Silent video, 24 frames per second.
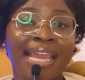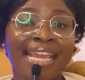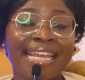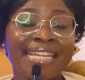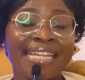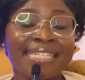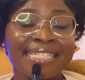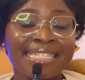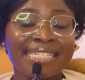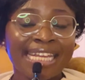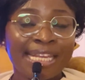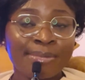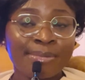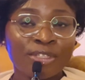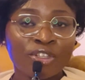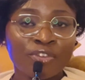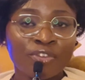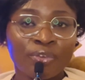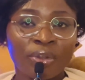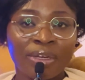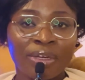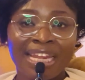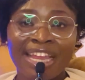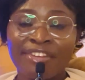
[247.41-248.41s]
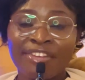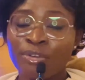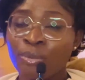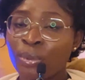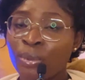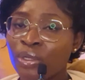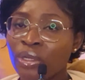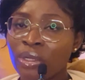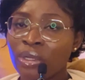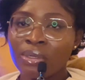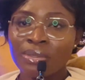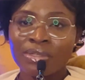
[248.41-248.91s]
In terms of your life, you
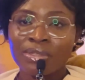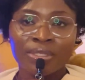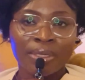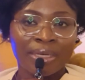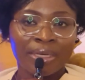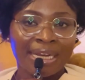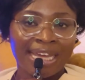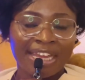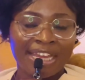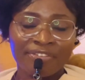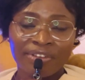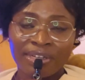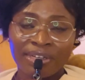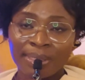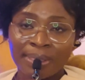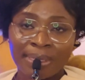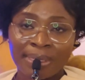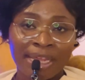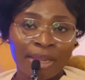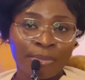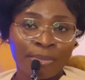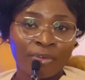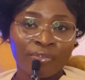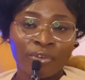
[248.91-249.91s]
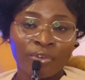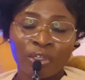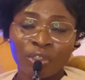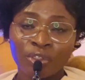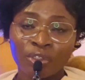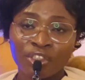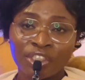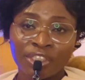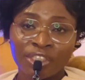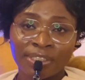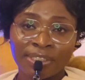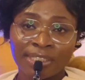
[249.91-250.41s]
will not lose your life in the name of the
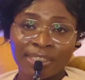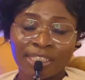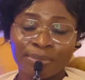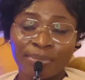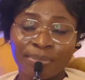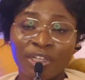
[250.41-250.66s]
Lord Jesus.